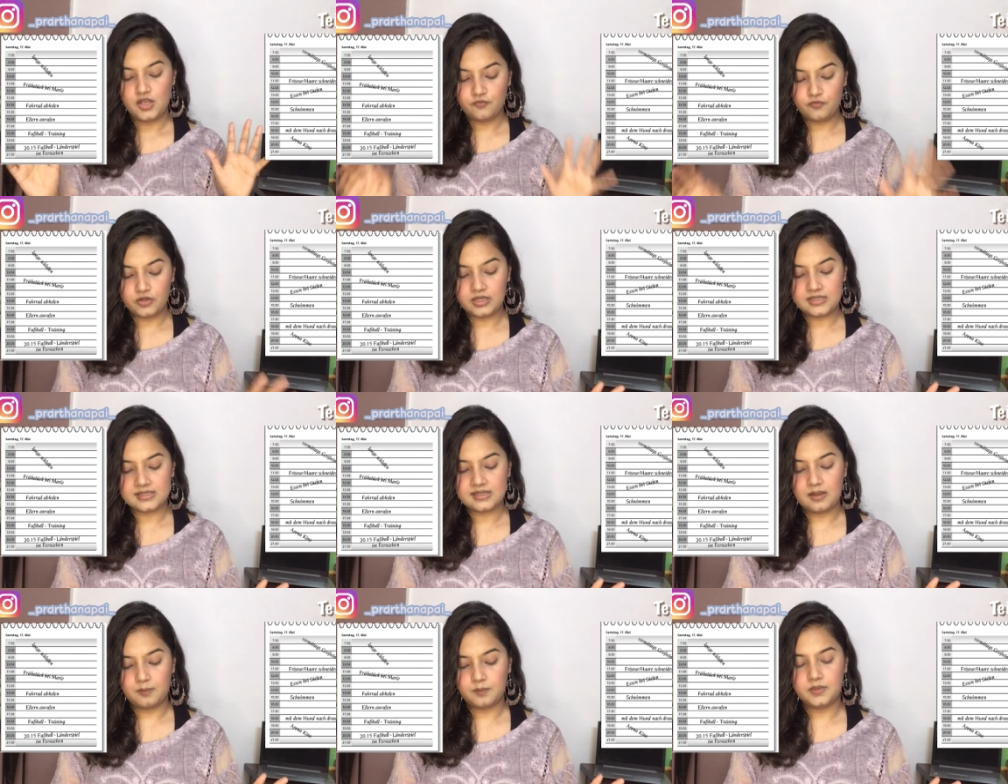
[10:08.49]
For
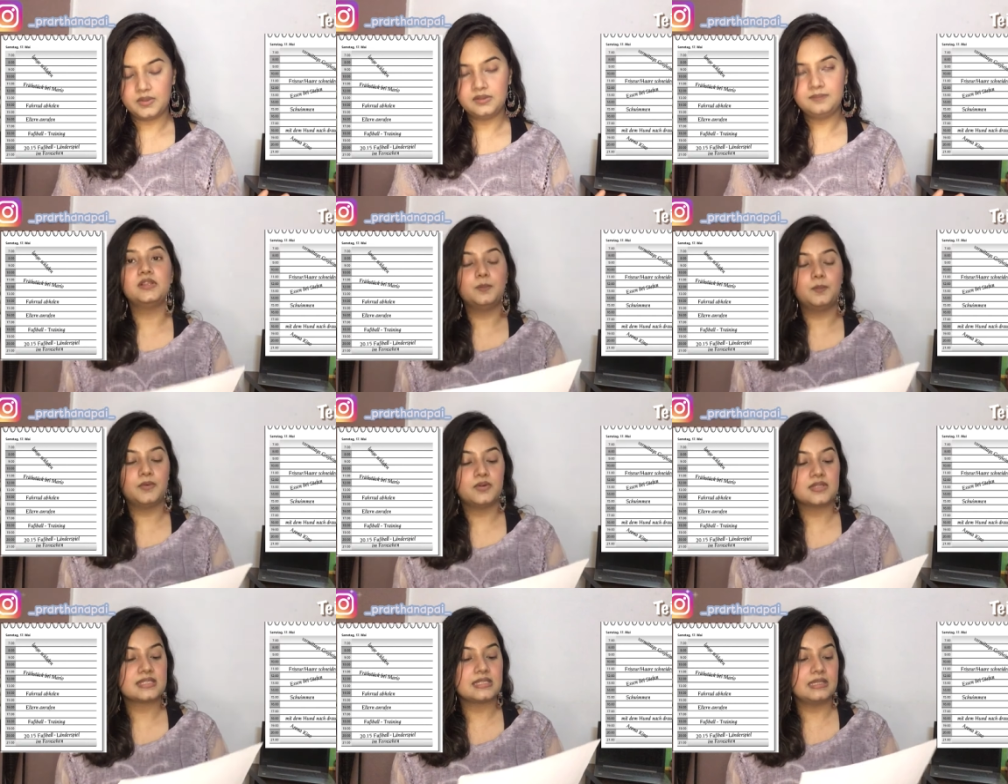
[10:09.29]
example, the
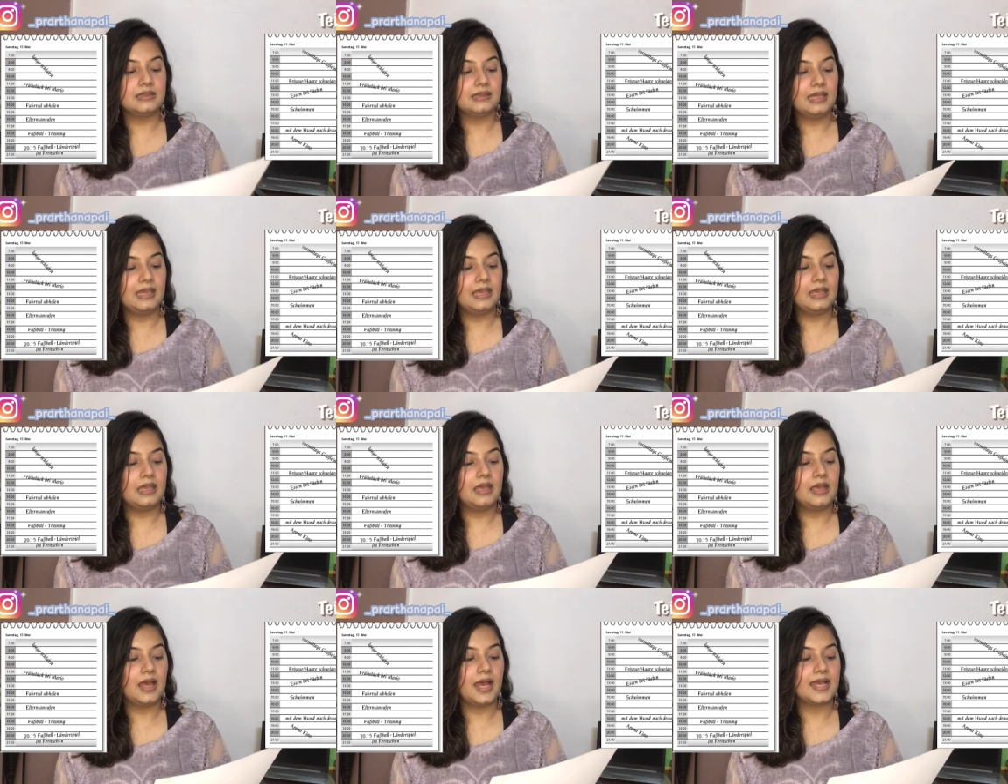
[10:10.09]
person
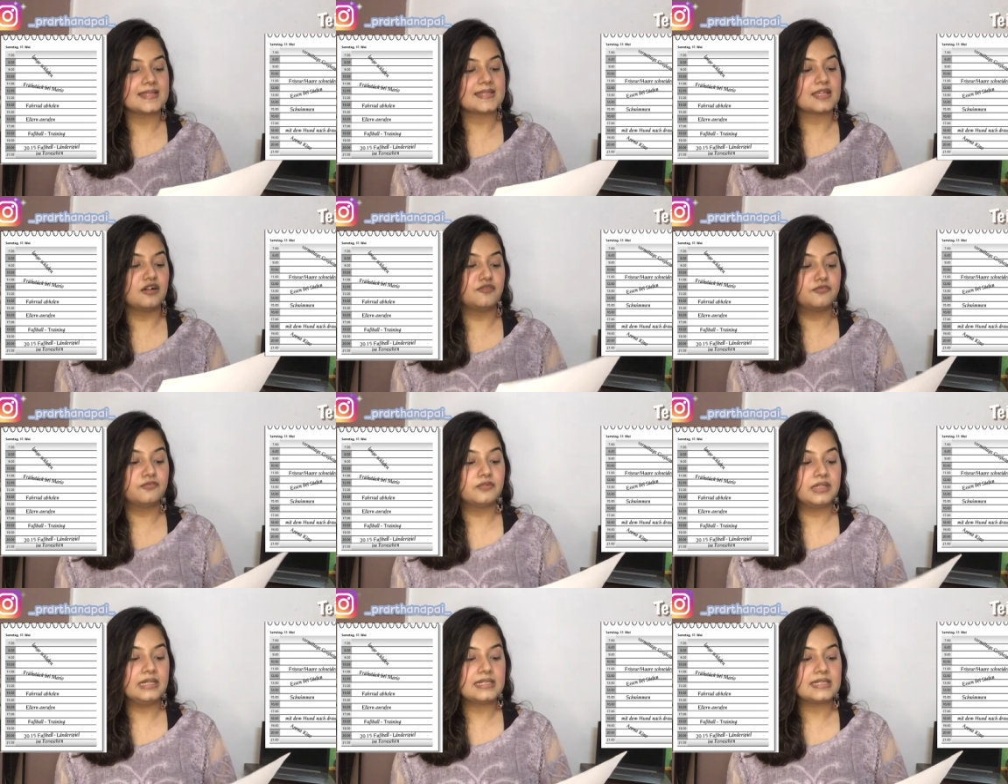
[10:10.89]
A has a
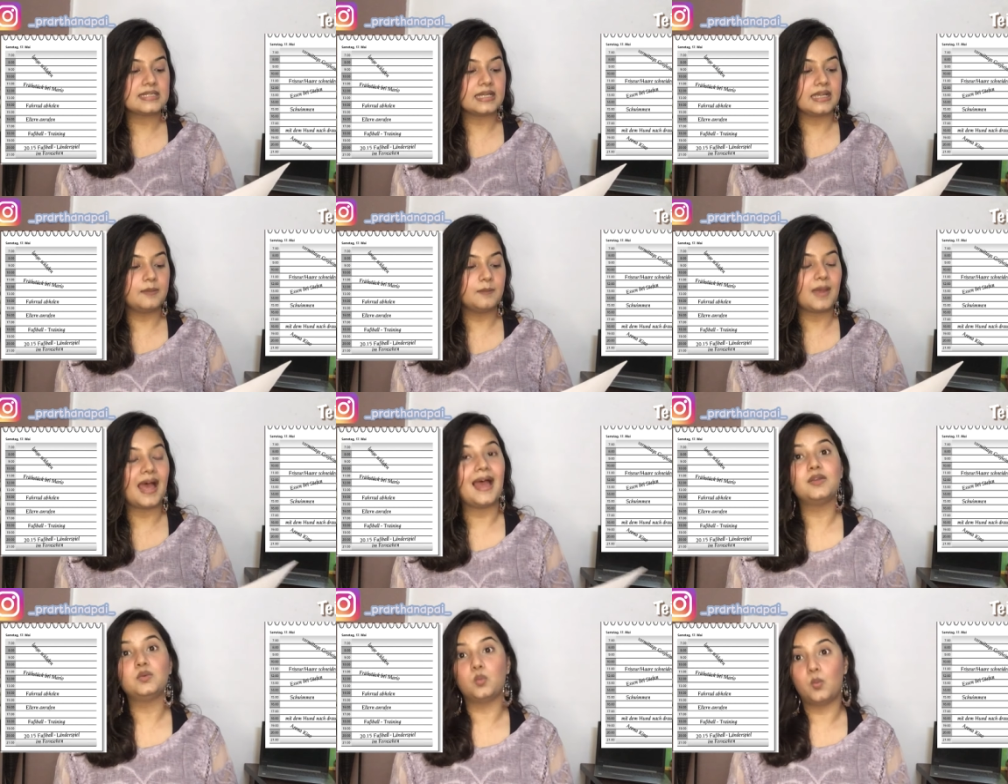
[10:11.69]
free time
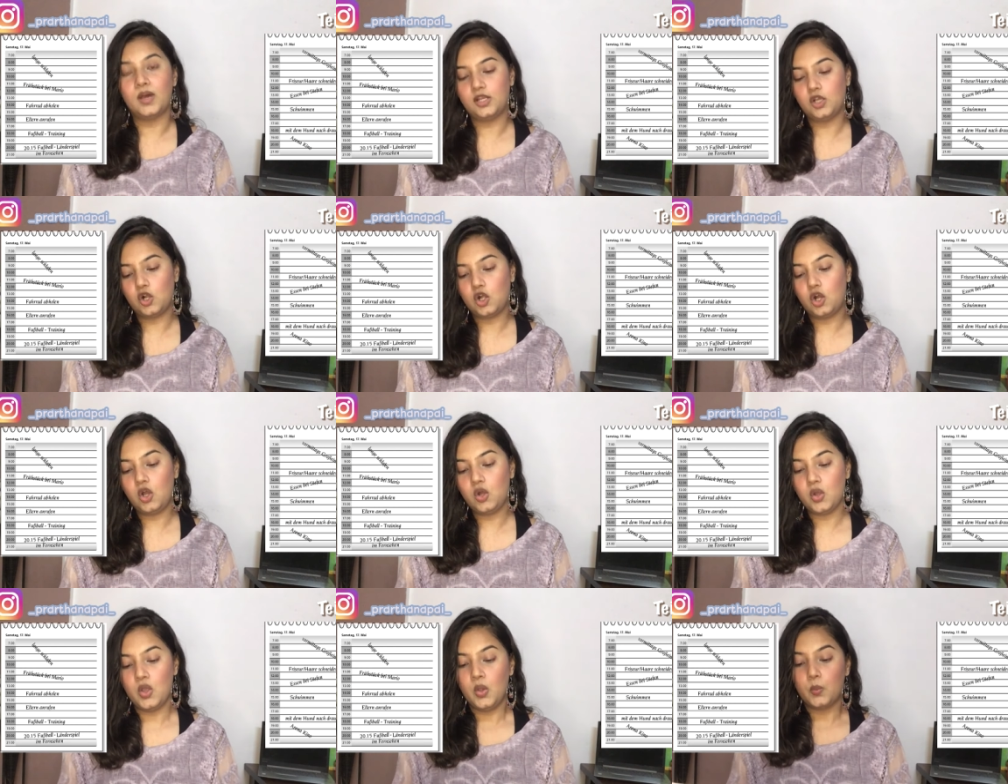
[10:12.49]
at 1
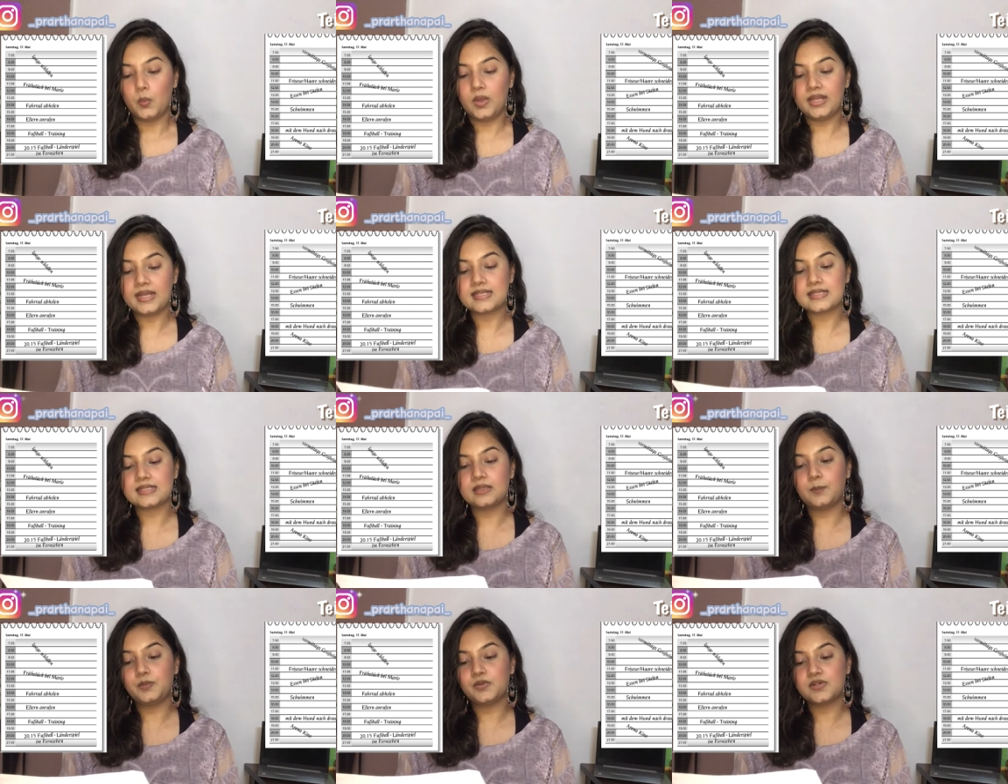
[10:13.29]
o'clock whereas
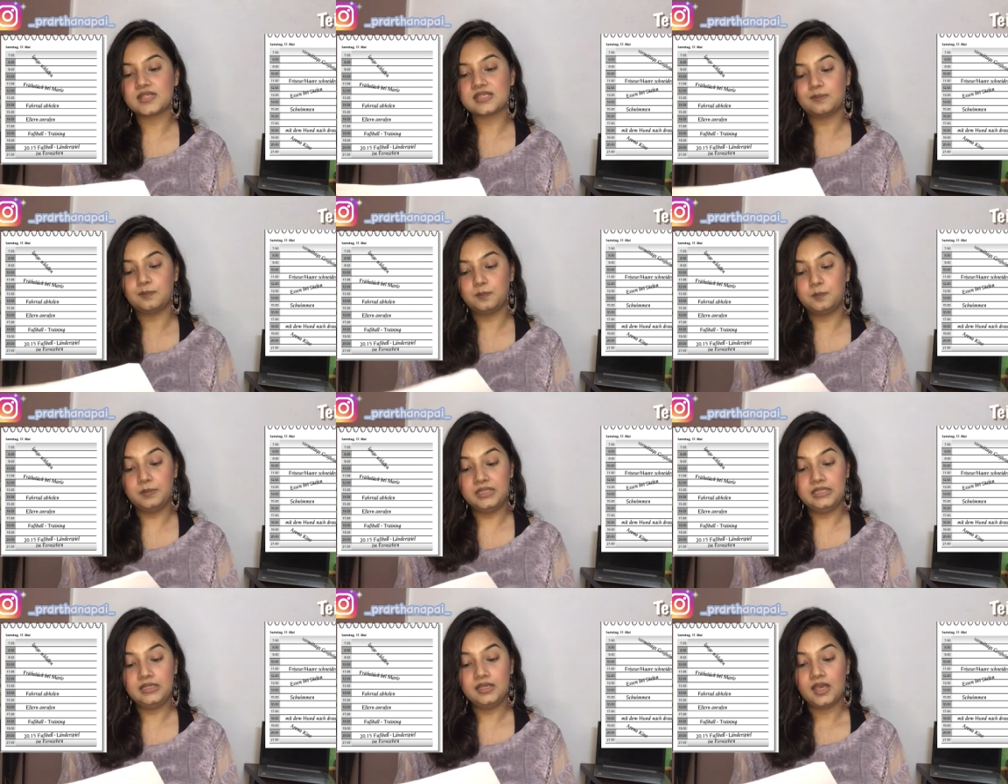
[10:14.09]
the person
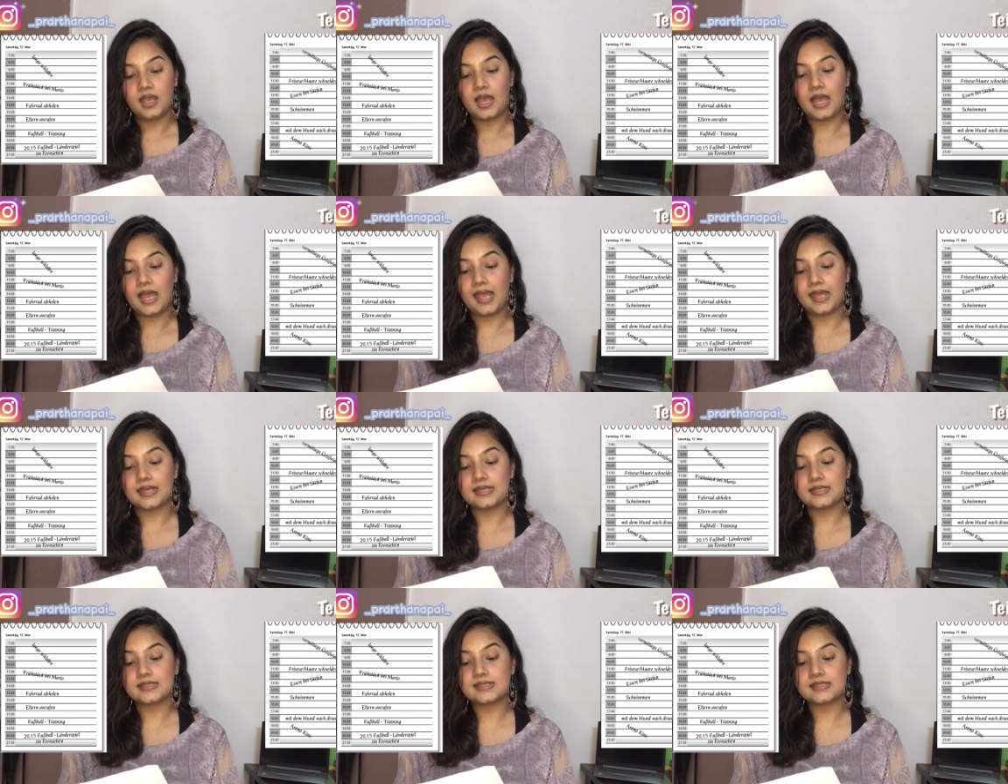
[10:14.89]
B
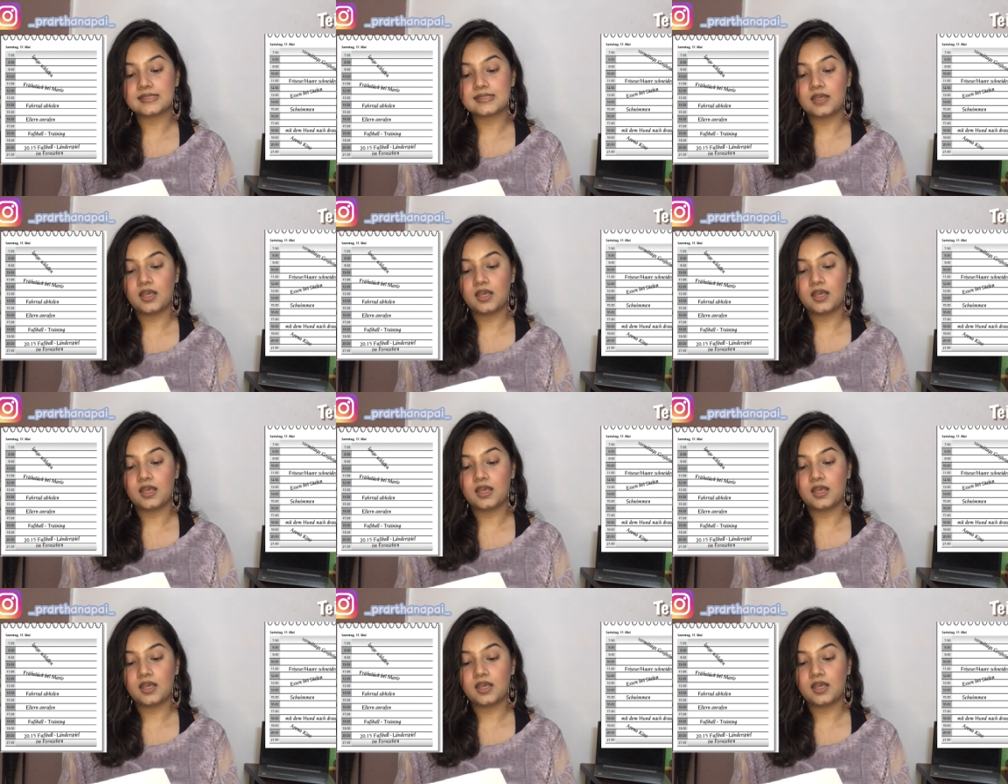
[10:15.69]
has